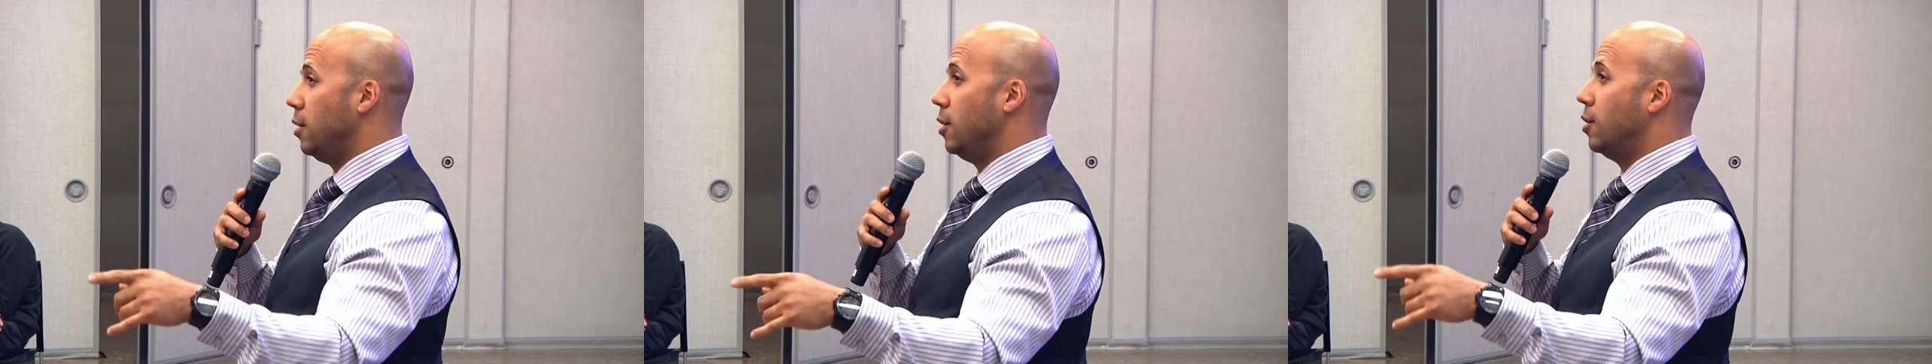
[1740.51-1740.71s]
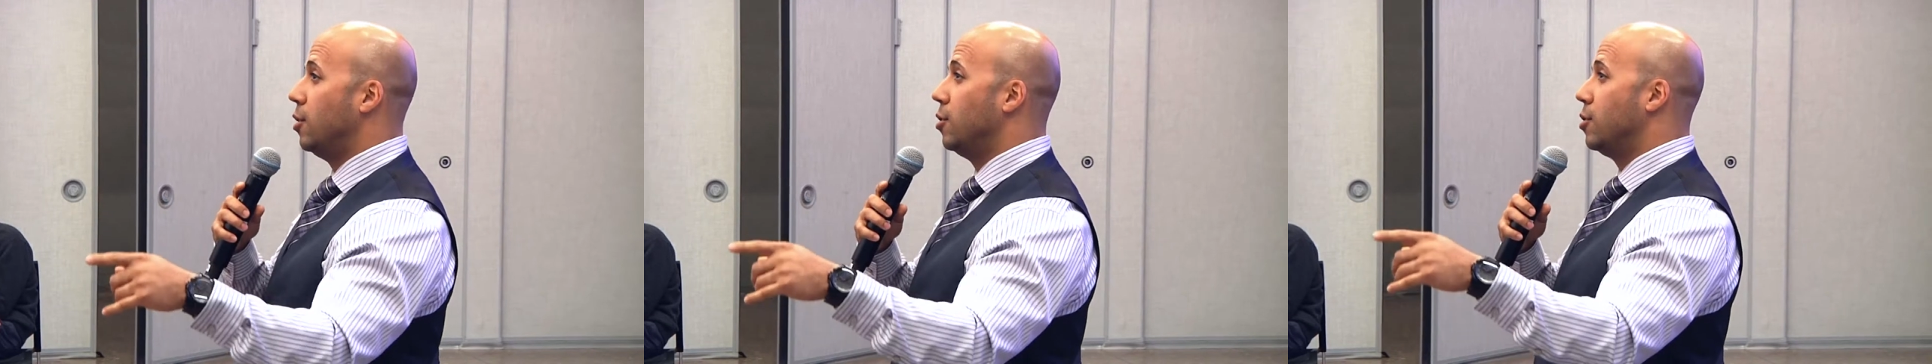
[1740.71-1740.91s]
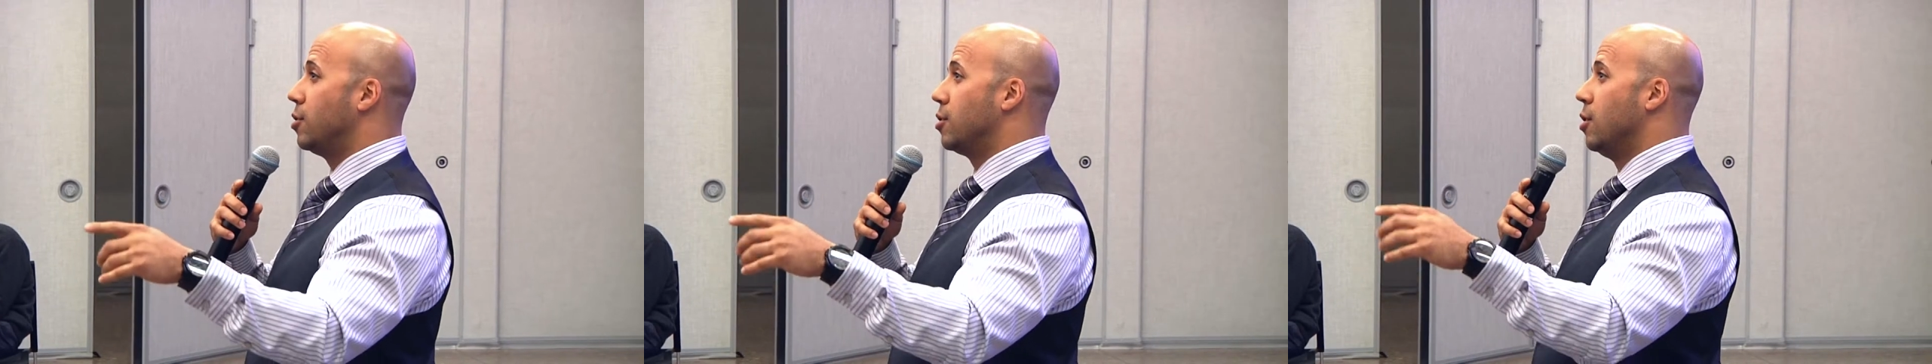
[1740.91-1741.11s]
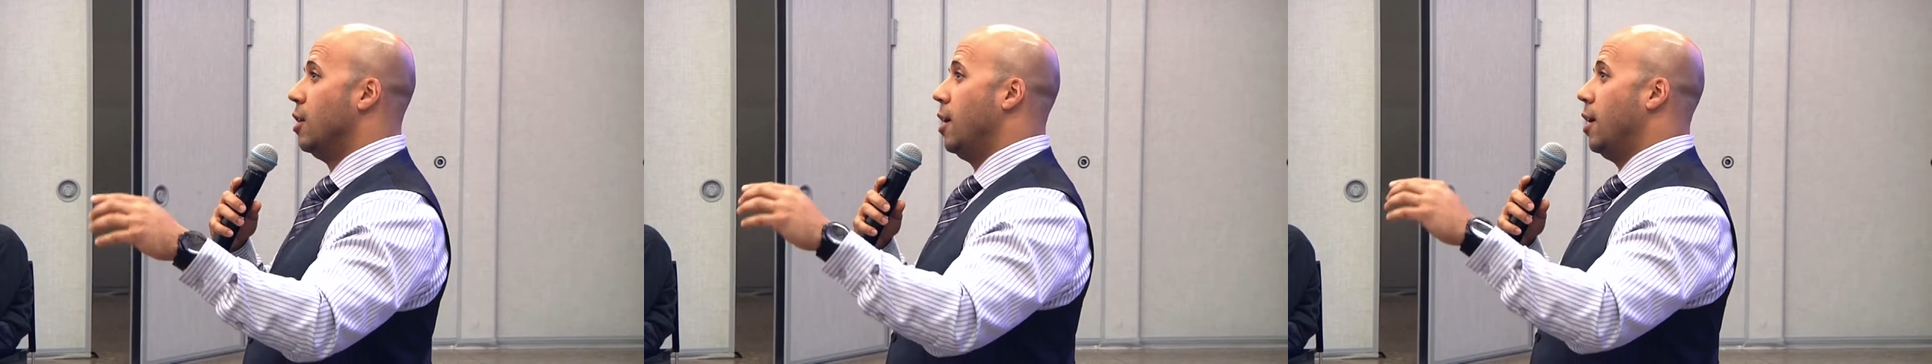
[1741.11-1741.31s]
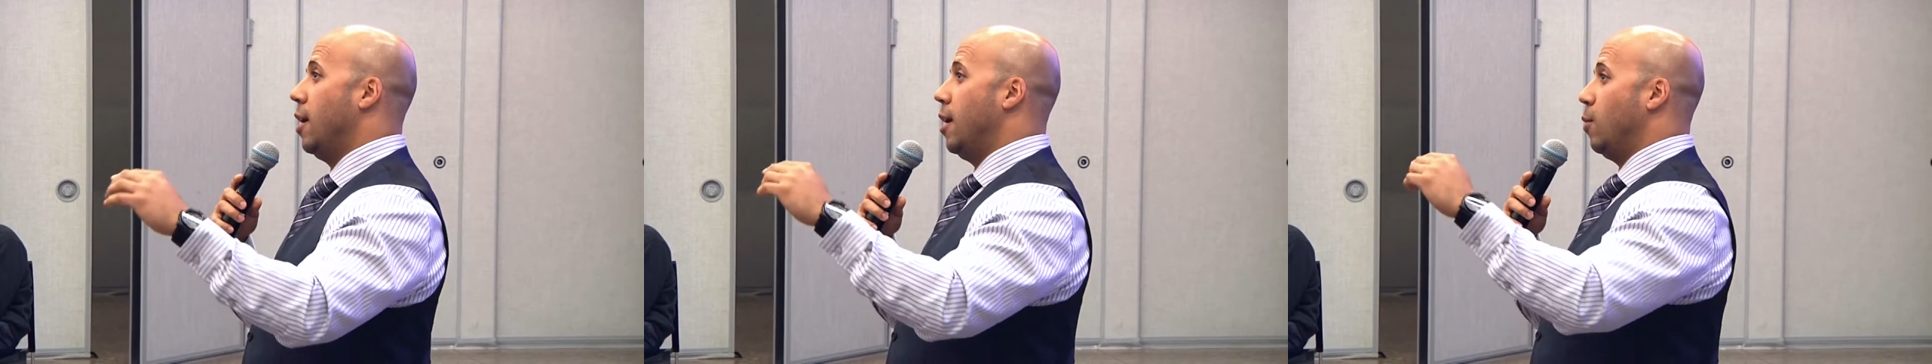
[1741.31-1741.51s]

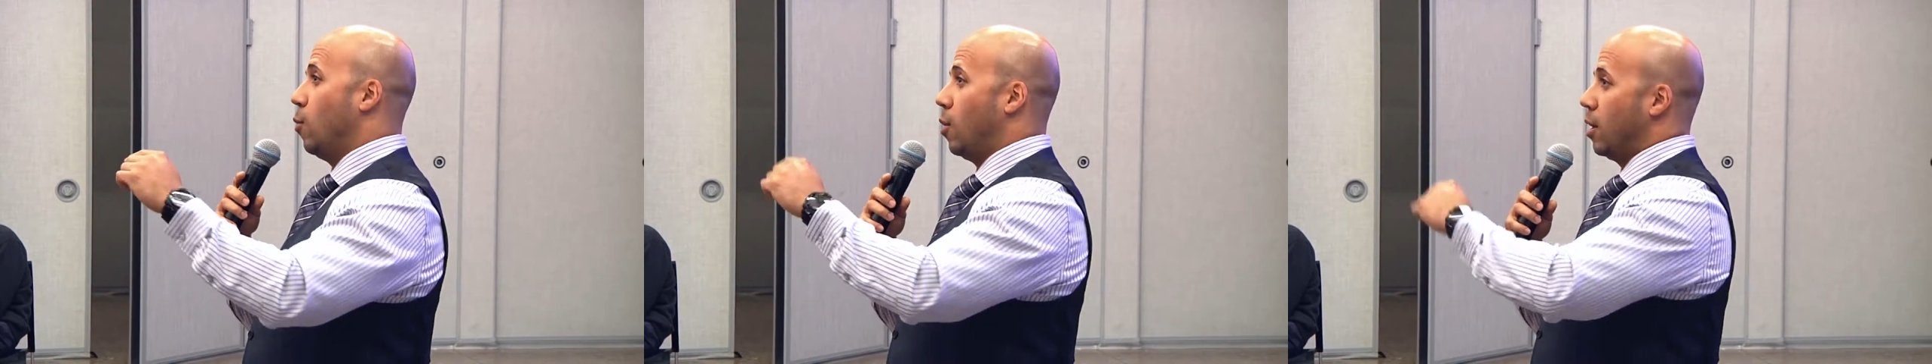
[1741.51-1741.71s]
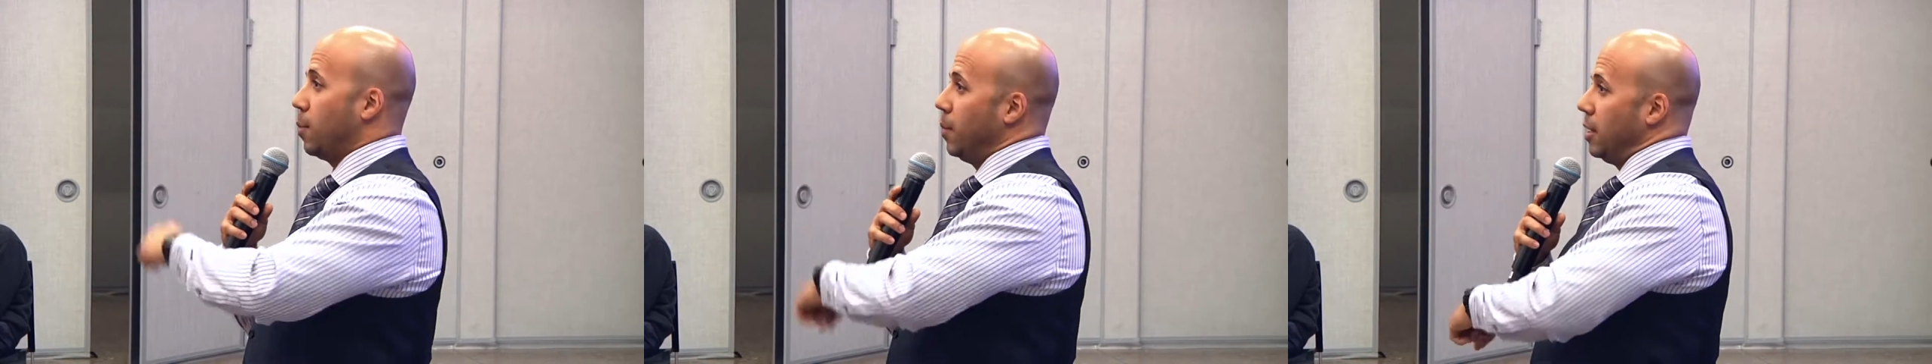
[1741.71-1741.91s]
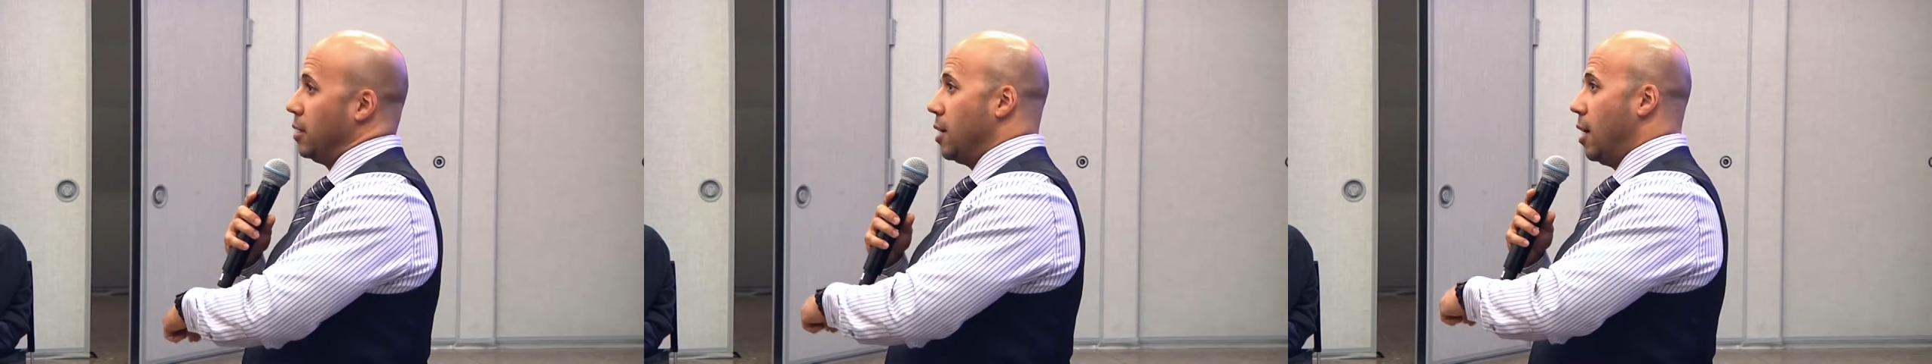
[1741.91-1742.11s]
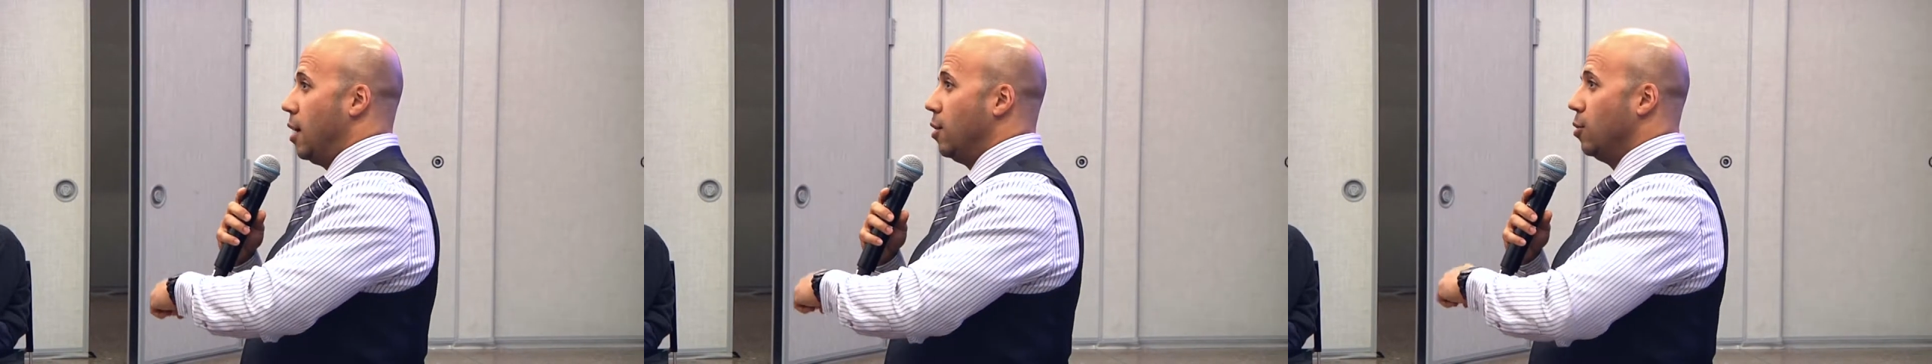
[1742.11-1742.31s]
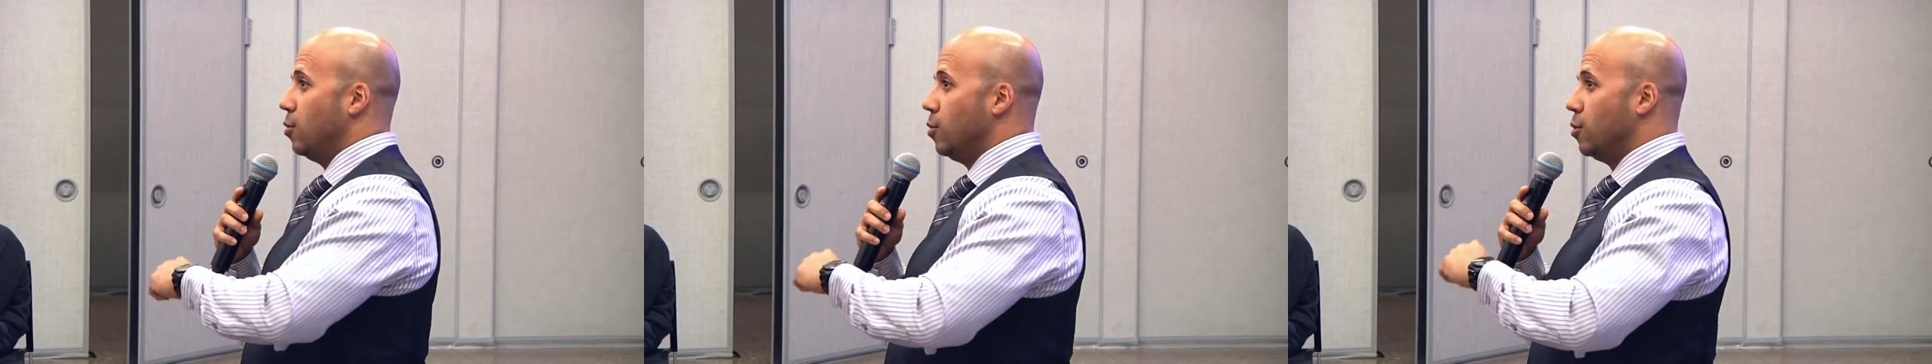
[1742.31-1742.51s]
years and work
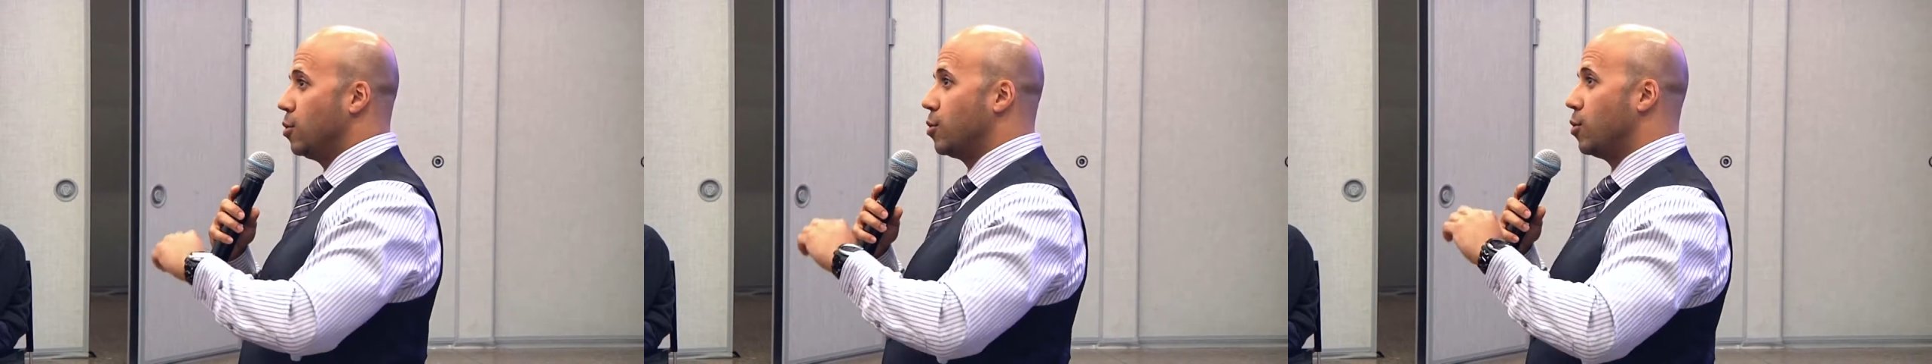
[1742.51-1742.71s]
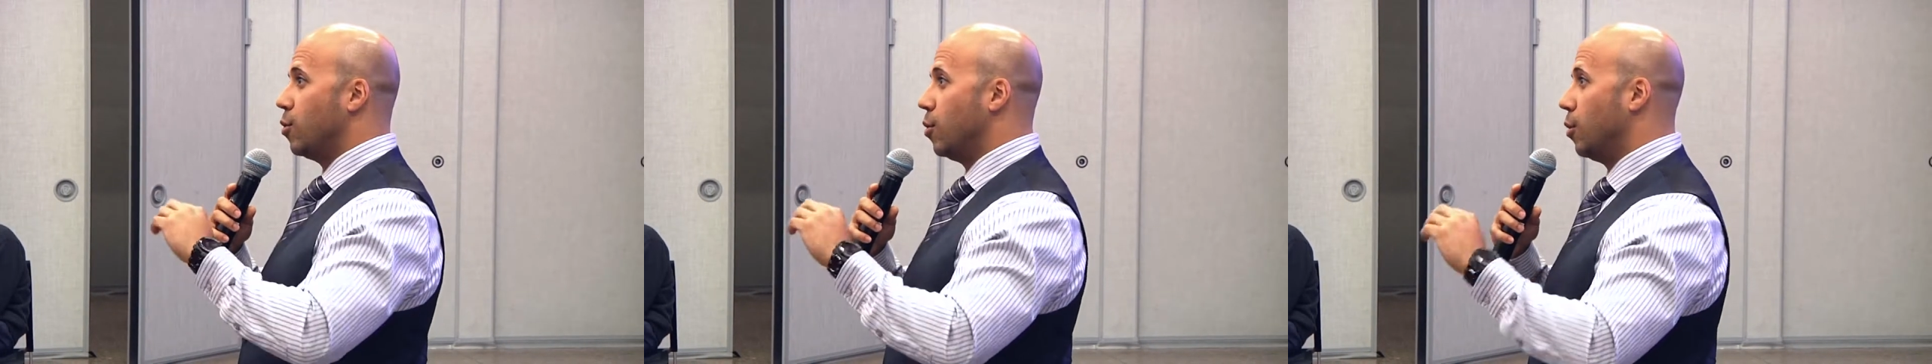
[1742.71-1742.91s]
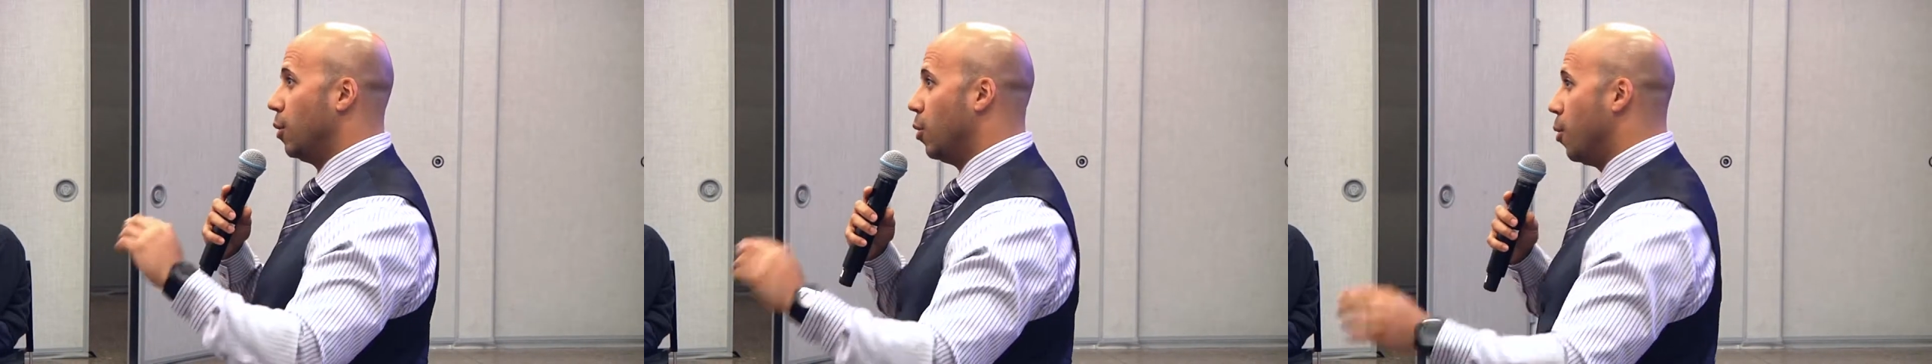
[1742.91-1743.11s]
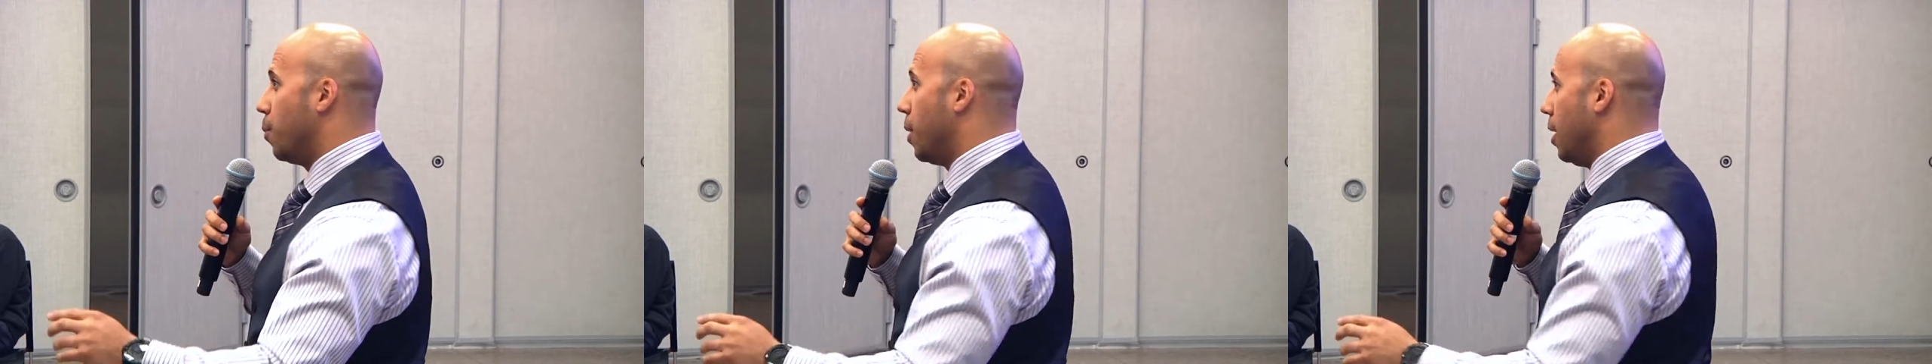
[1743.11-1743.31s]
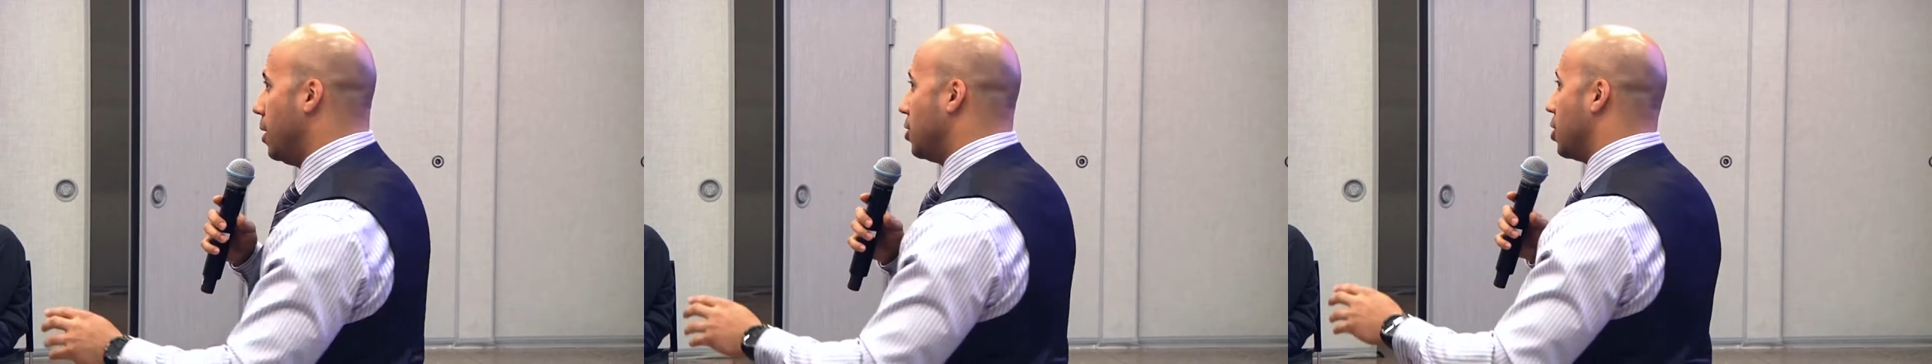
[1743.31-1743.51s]
McDonald's or a low
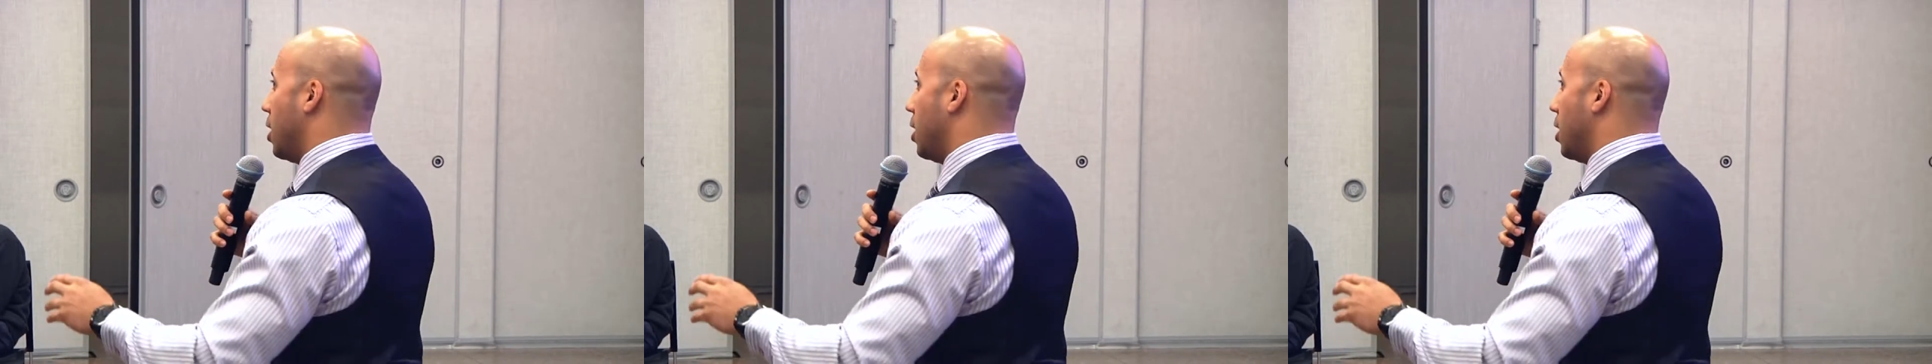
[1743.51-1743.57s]
paying